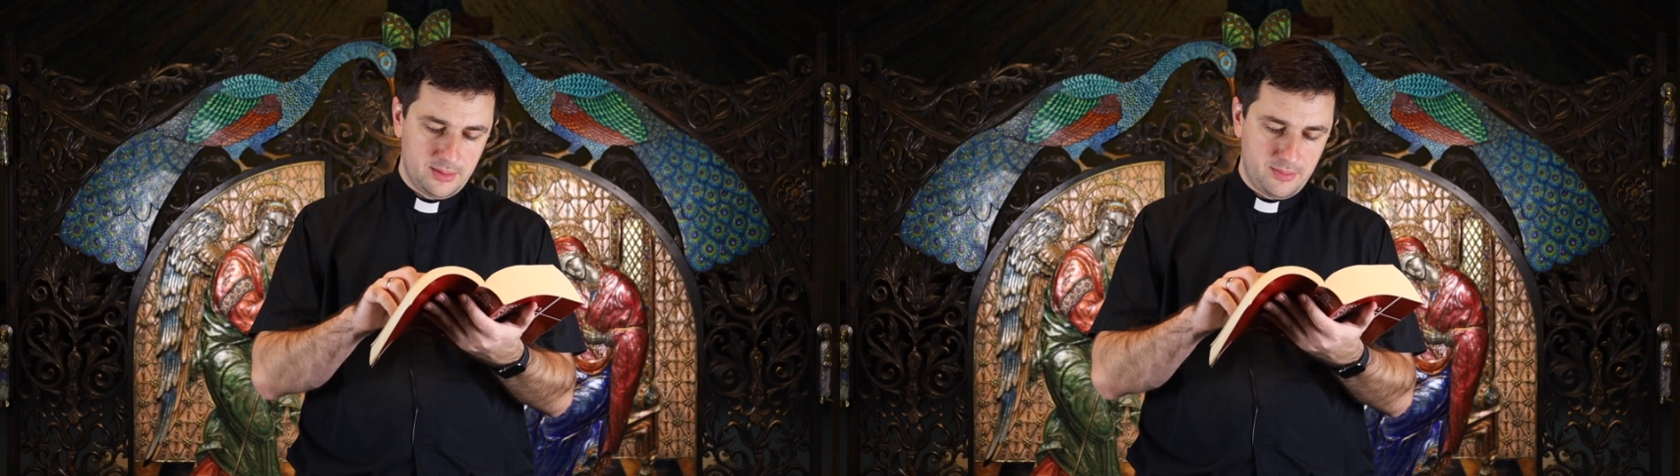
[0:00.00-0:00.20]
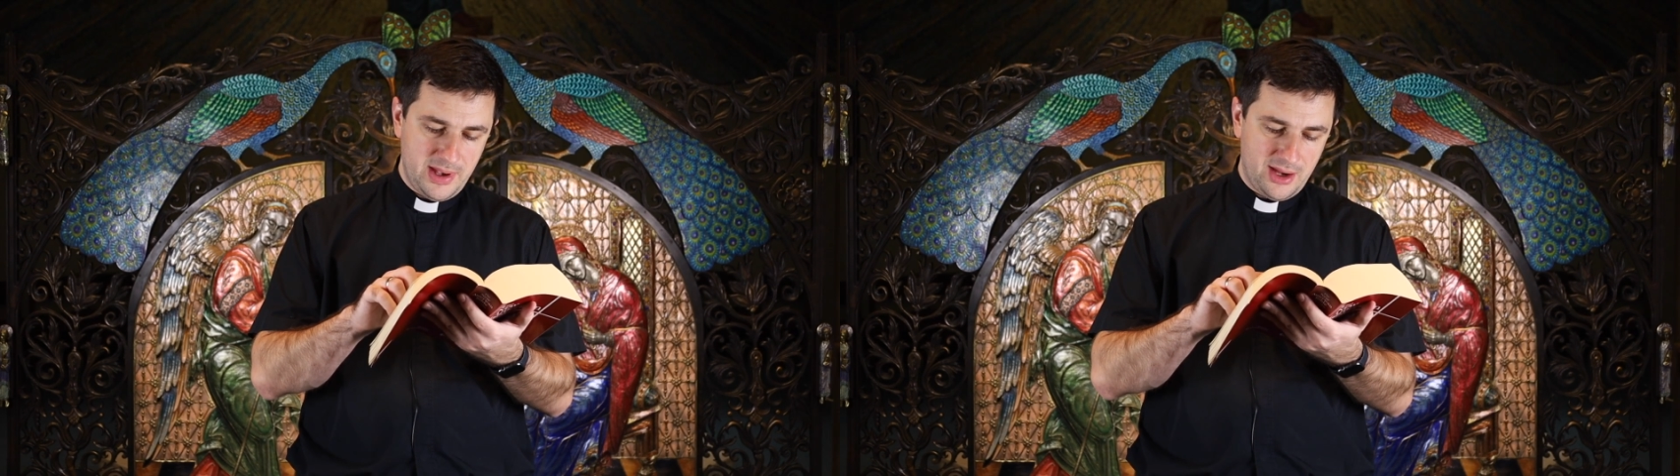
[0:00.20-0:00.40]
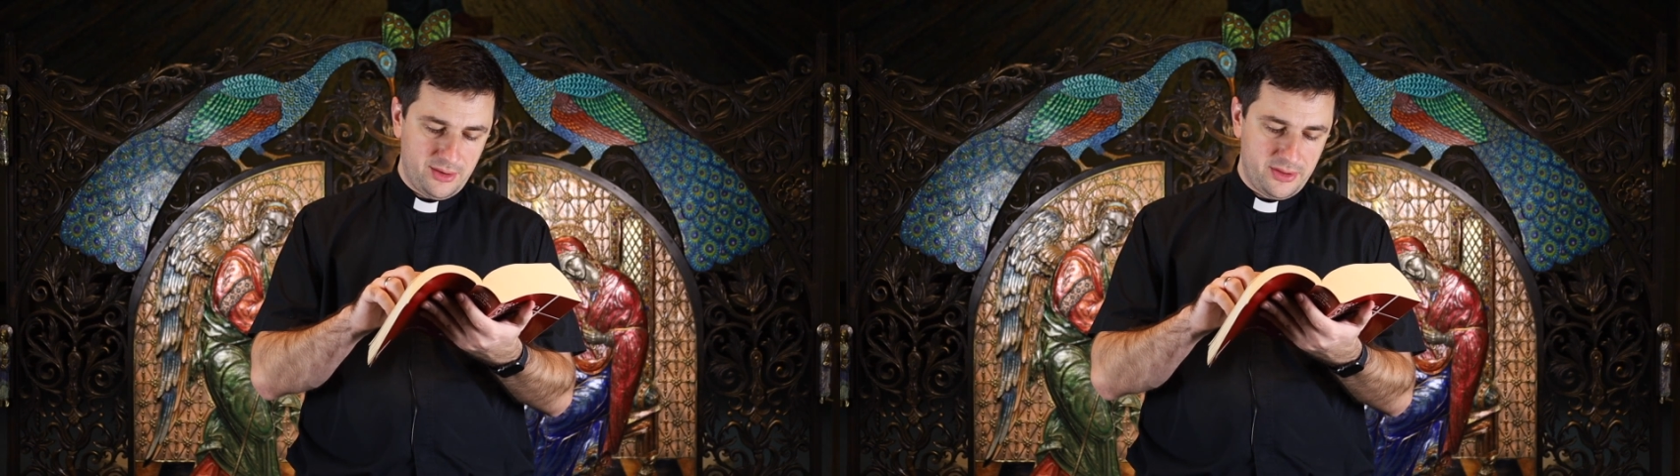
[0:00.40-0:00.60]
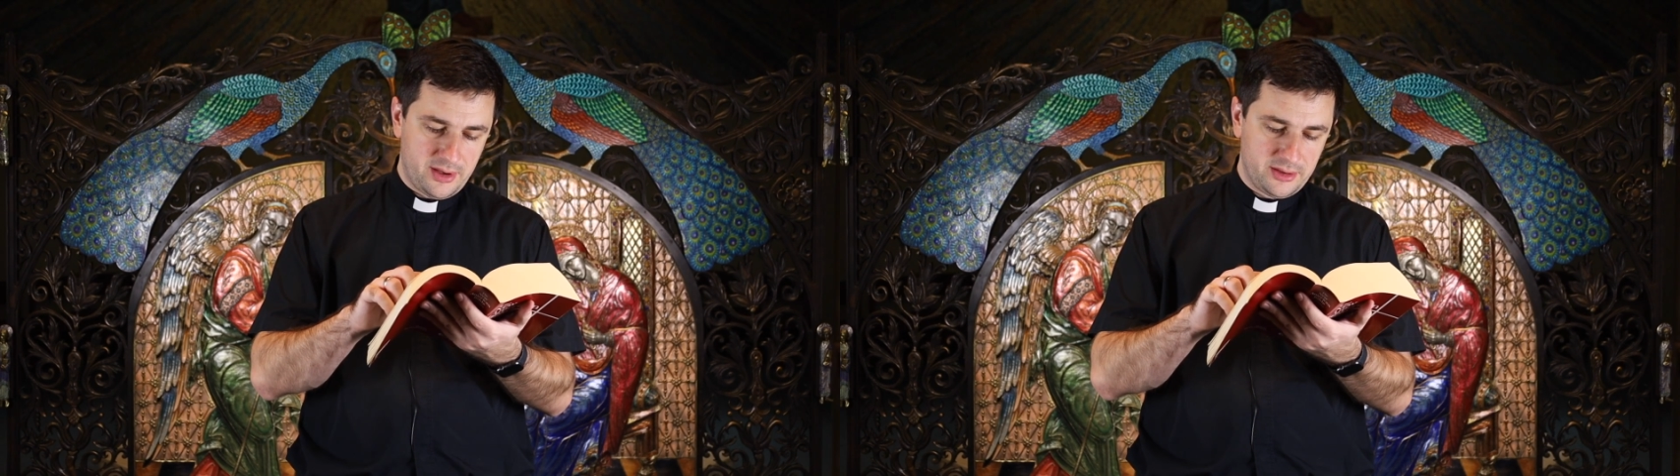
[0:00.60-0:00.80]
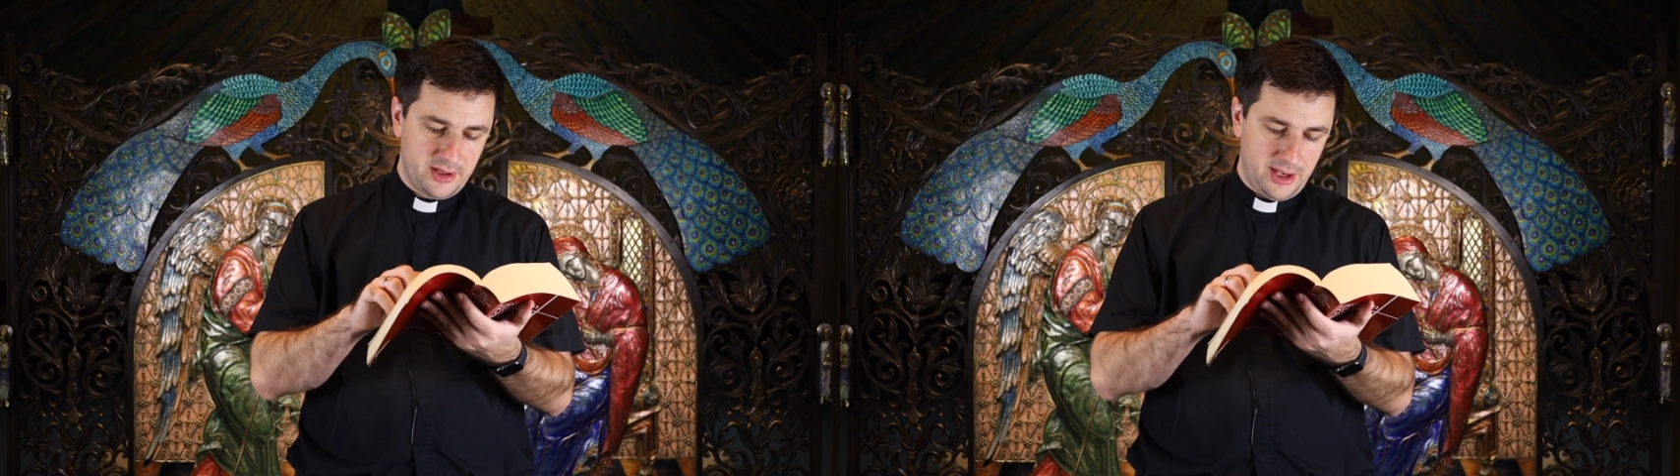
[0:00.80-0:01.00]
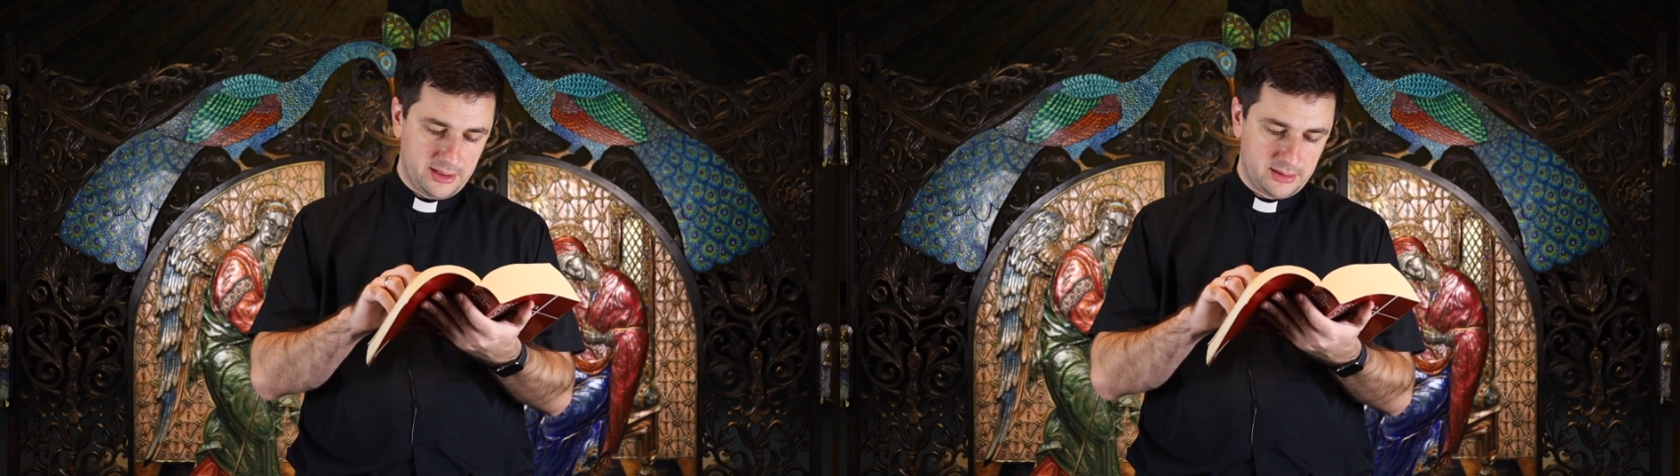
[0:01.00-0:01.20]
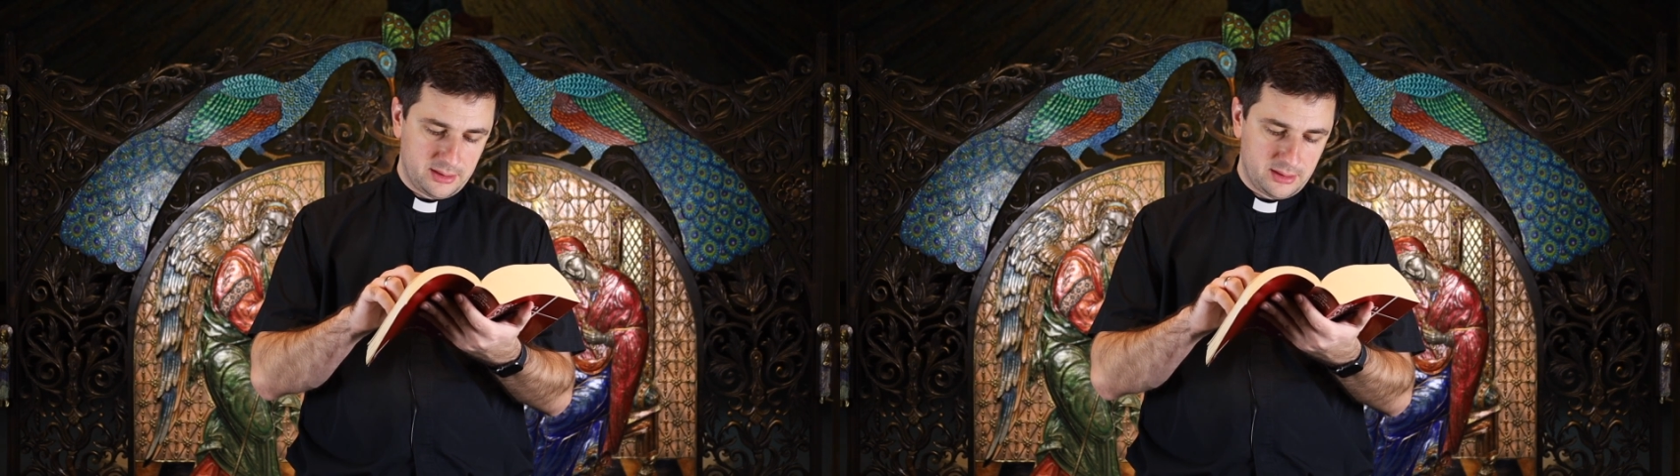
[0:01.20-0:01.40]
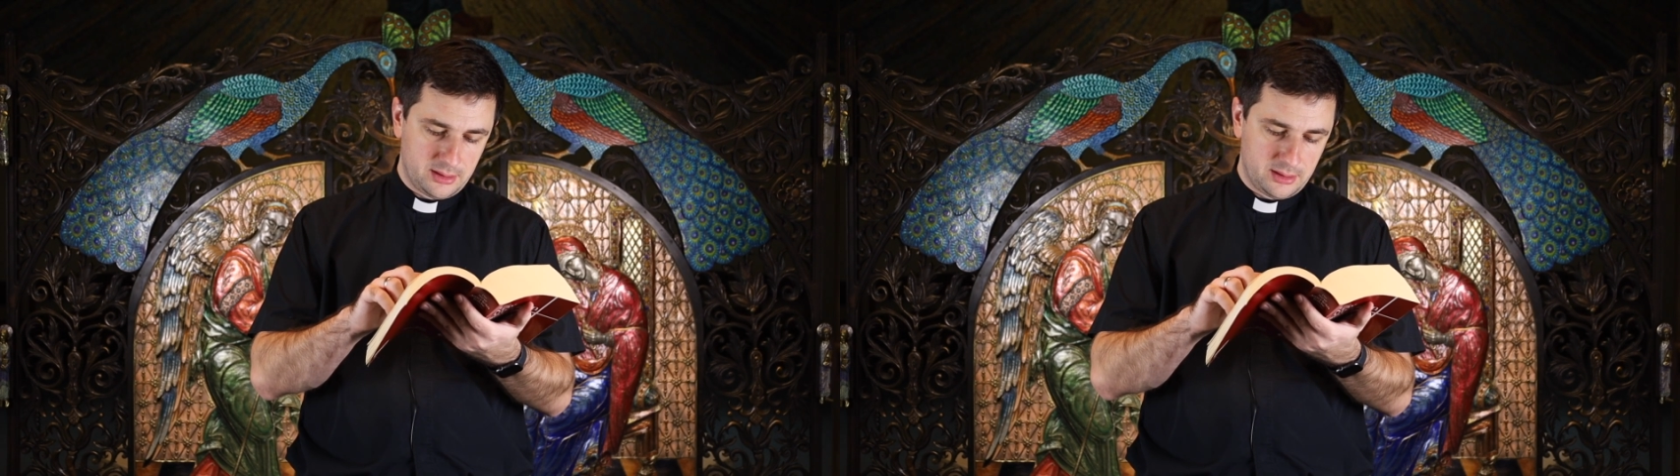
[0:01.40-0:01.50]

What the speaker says: bury their dead,